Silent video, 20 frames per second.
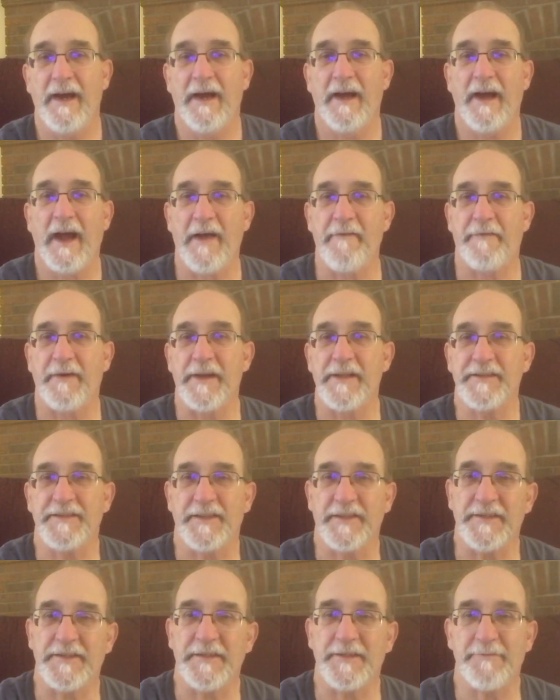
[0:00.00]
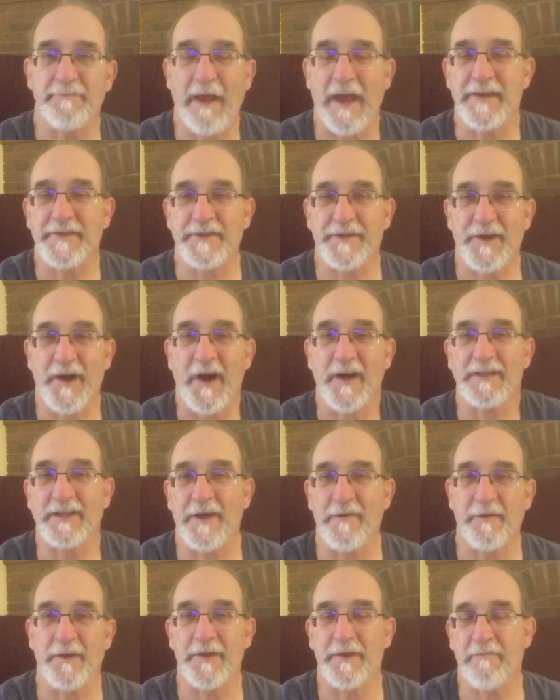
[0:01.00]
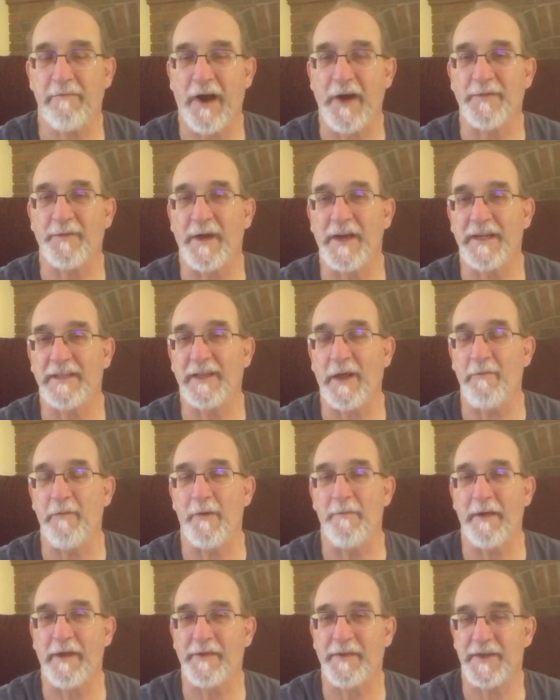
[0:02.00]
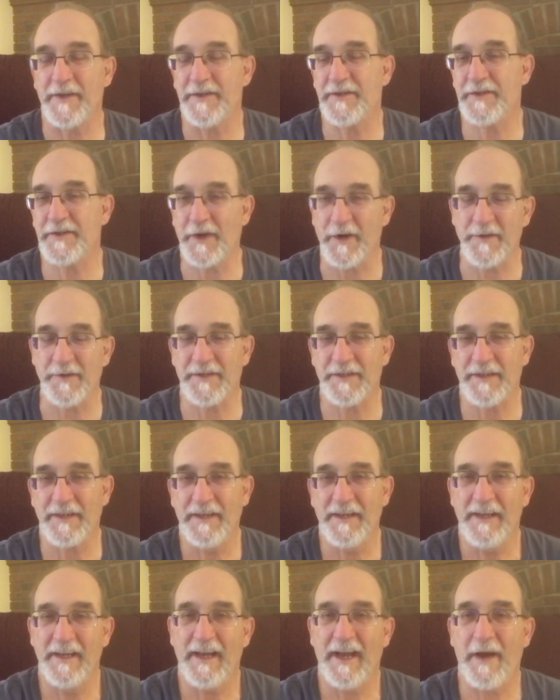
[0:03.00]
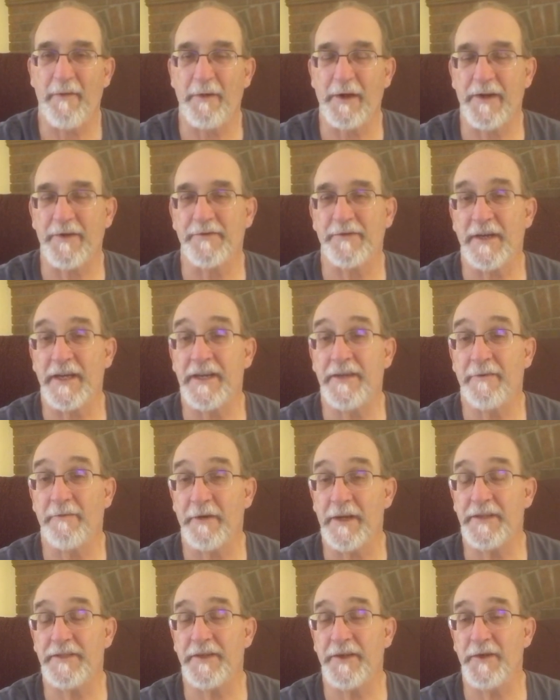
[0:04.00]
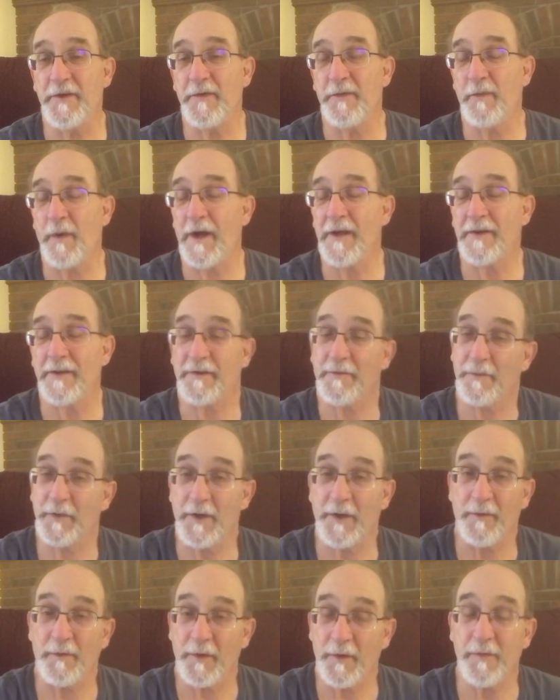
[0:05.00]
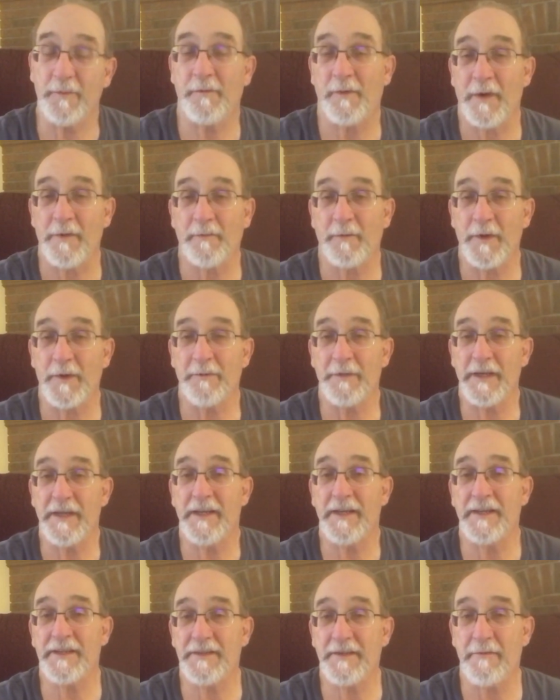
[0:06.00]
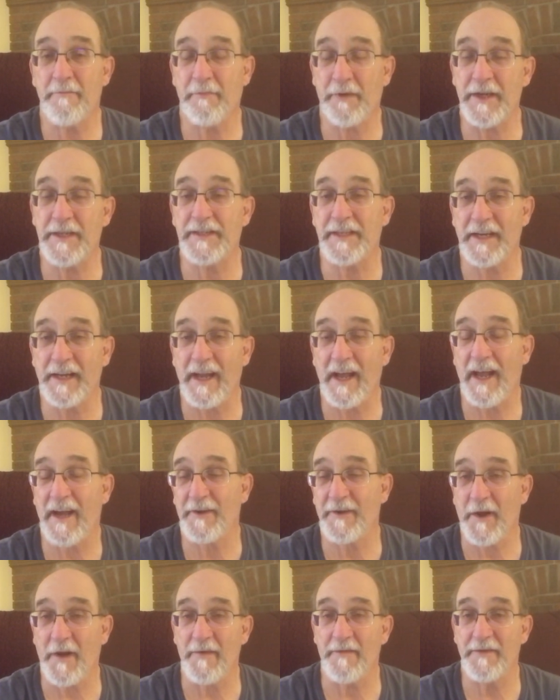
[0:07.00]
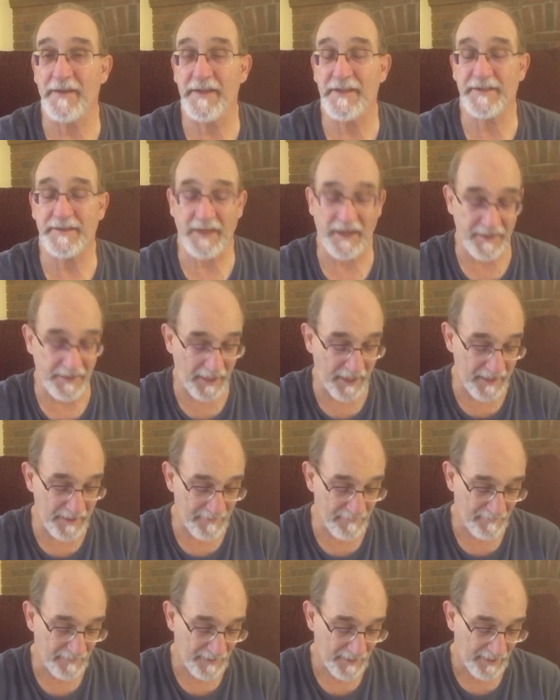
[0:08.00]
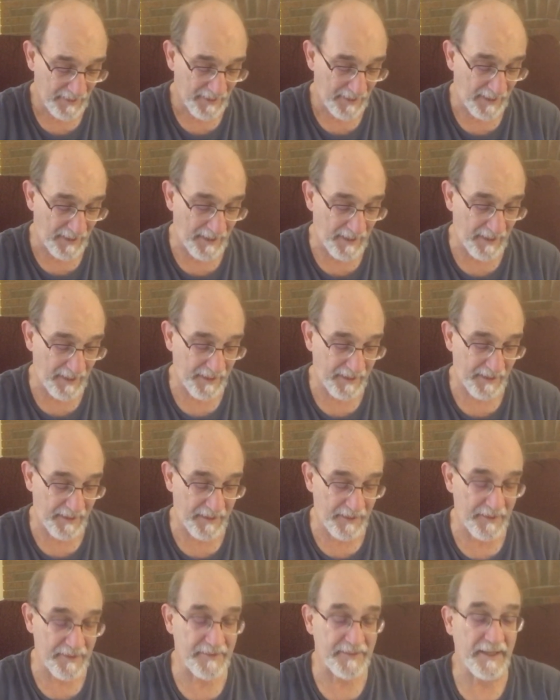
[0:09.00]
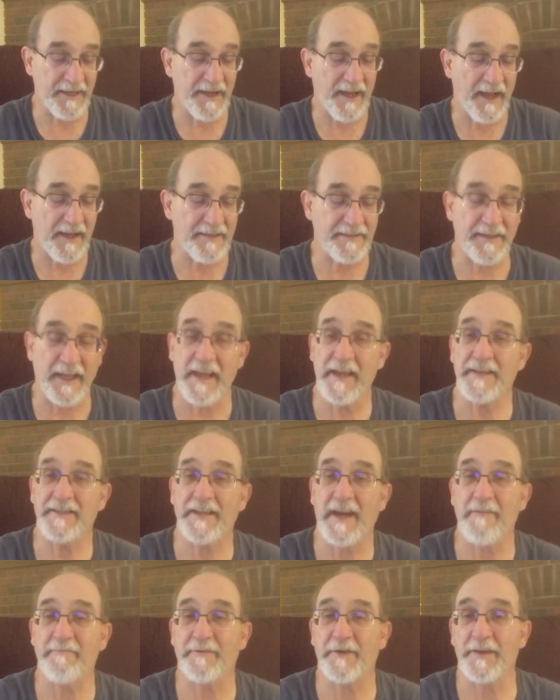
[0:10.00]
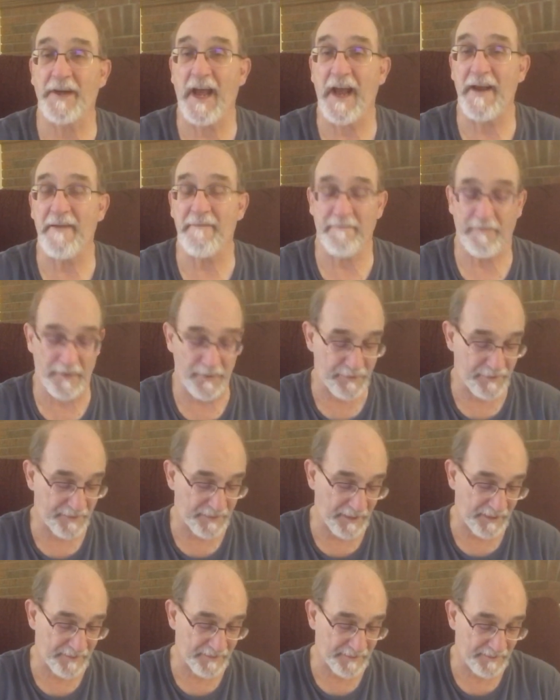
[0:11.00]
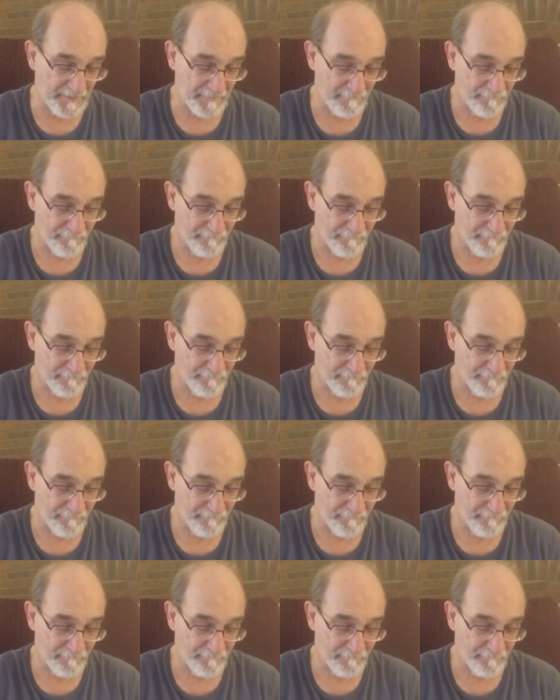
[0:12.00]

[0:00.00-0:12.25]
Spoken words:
Hi friends, this is Pastor Harley with the Broadway Global Methodist Church. I want to read to you what we'll be preaching out of this Sunday. It is in Isaiah chapter 9, verse 6.